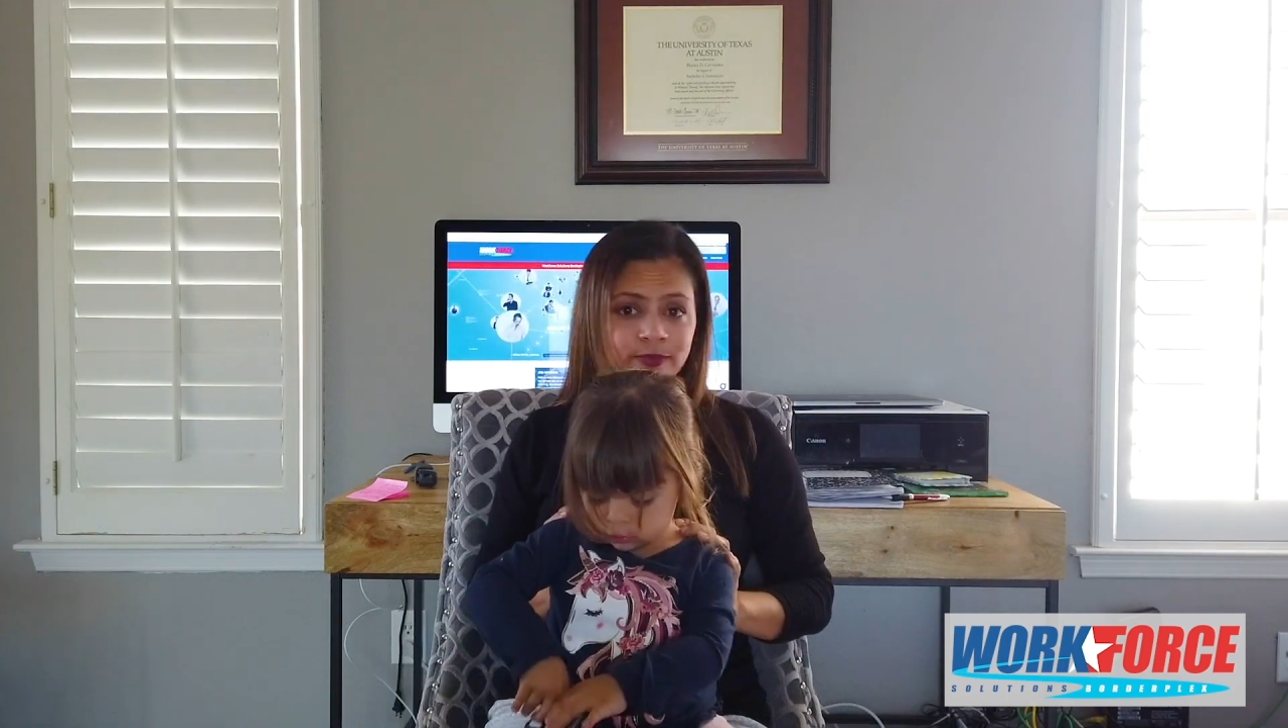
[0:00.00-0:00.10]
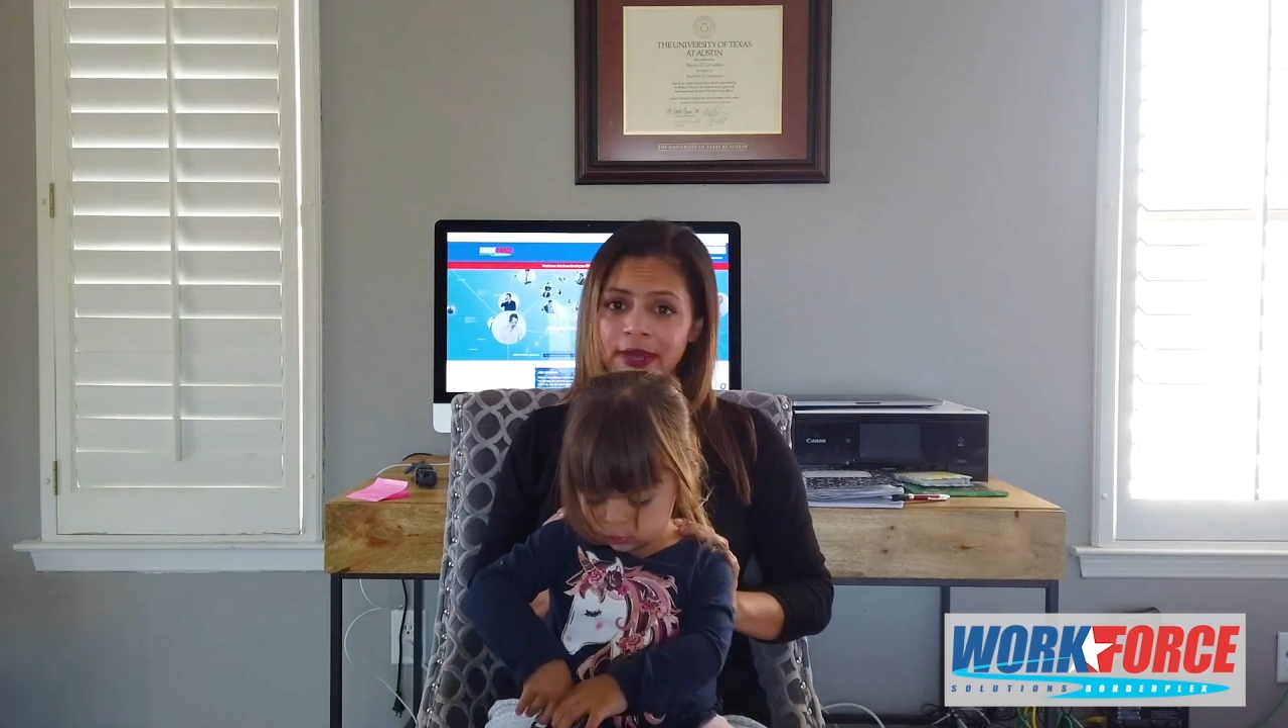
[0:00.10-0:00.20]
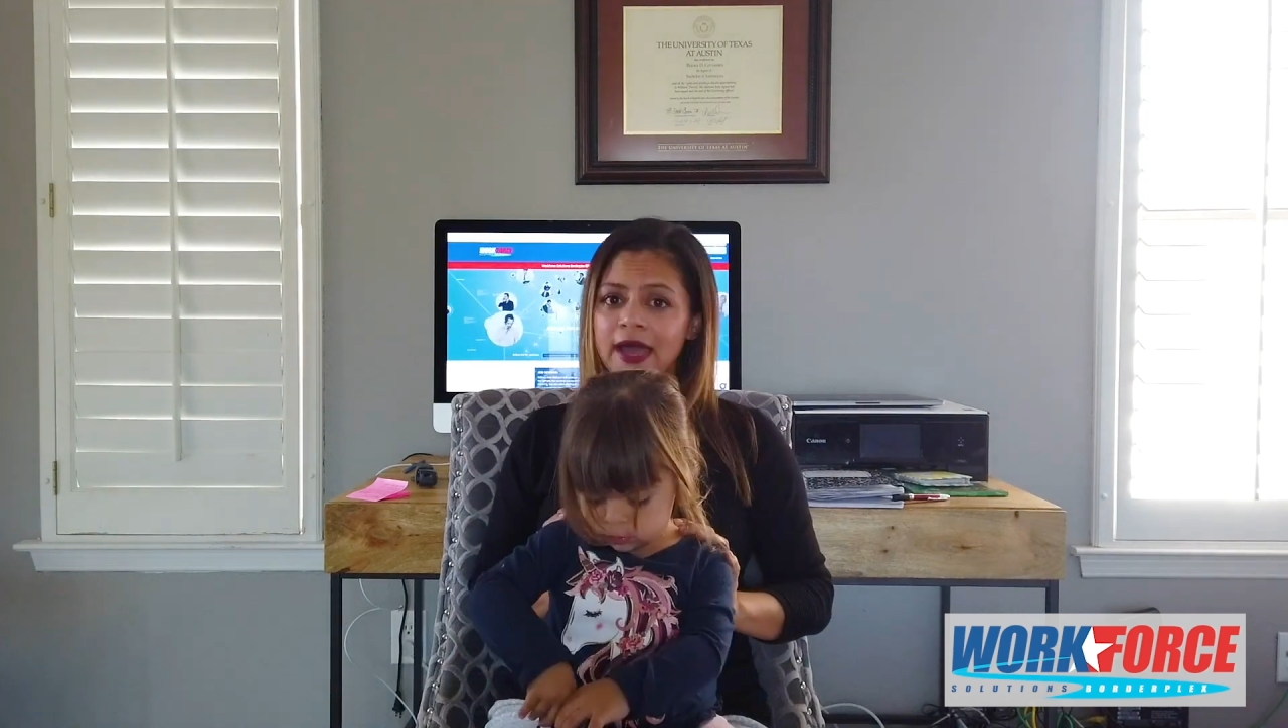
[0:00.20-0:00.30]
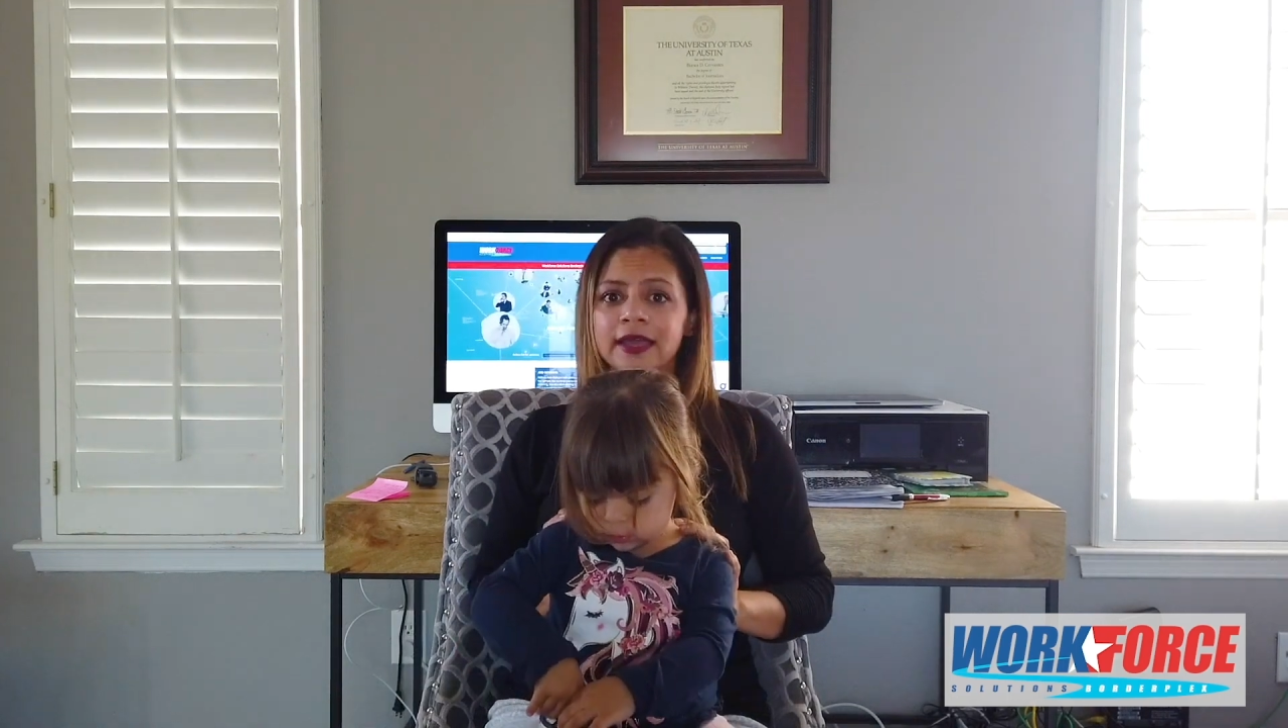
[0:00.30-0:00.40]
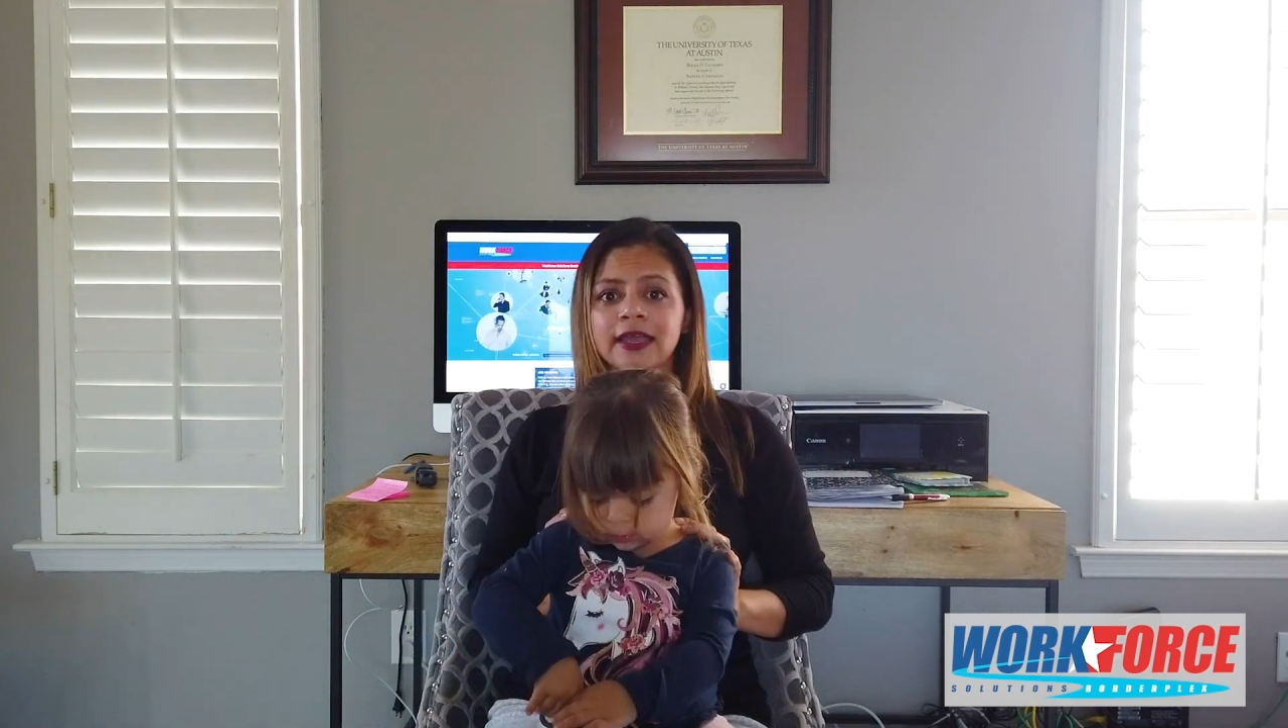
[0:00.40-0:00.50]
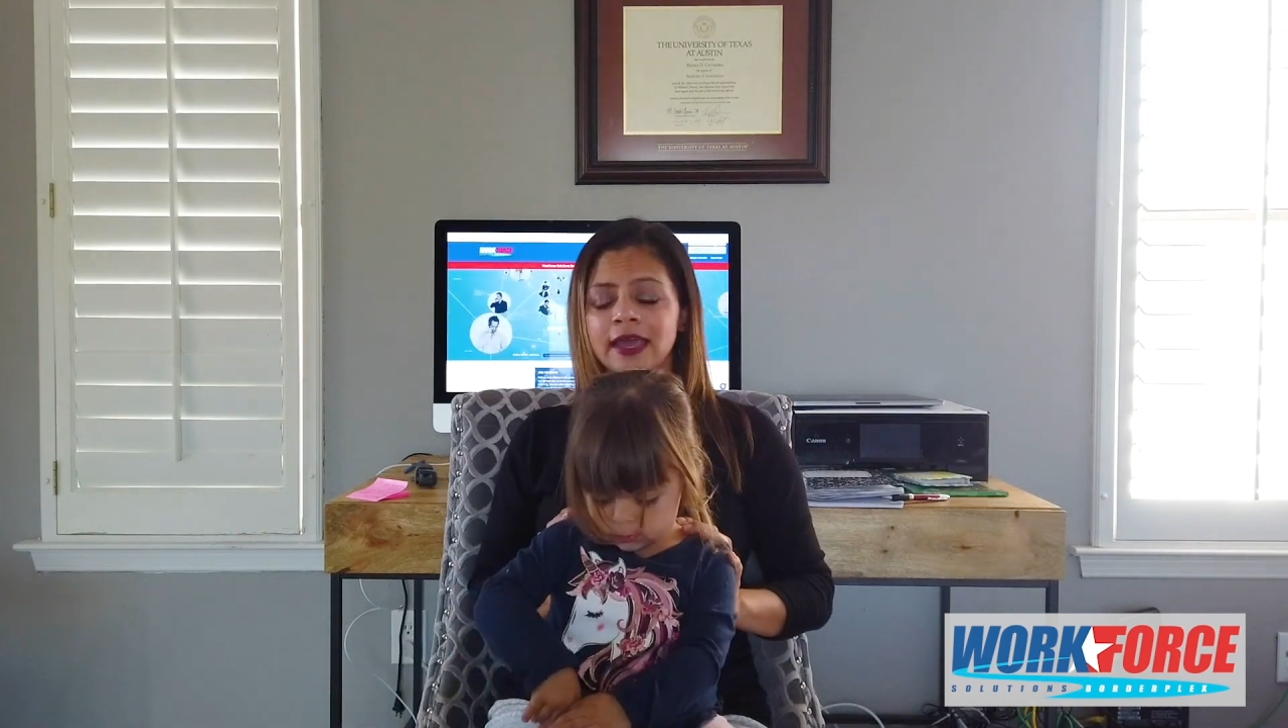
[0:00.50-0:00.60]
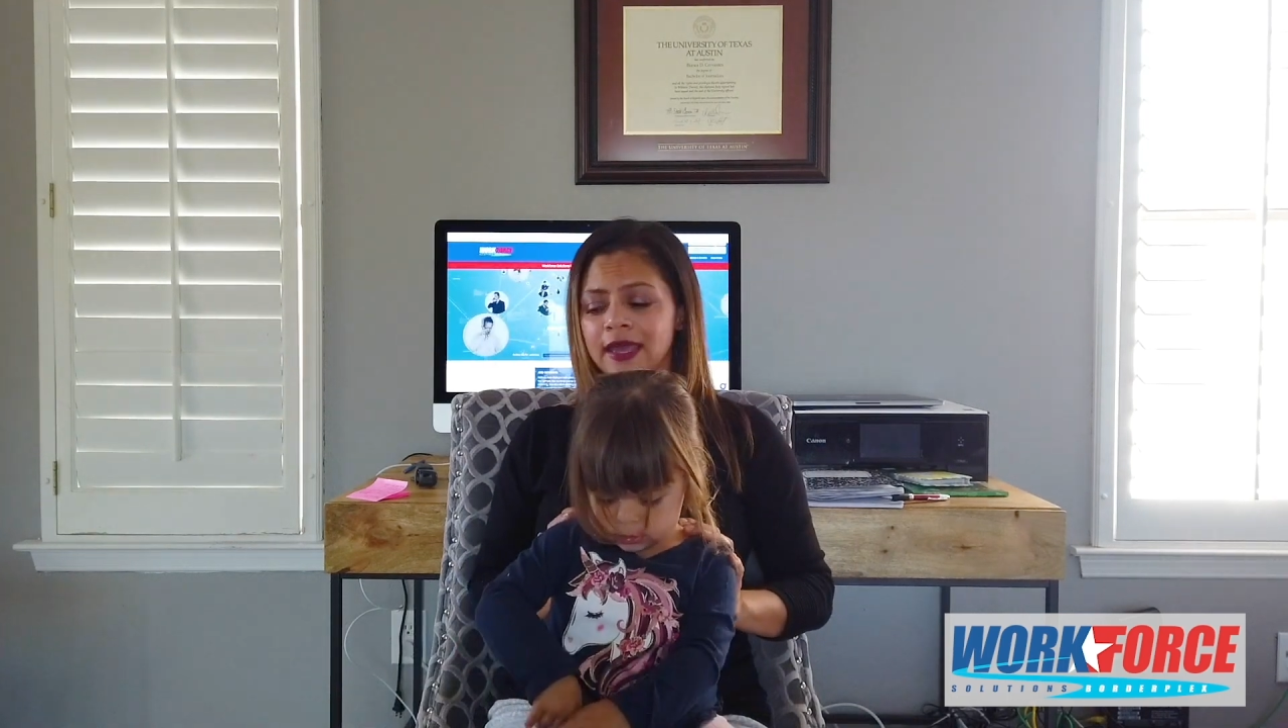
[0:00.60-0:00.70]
your back,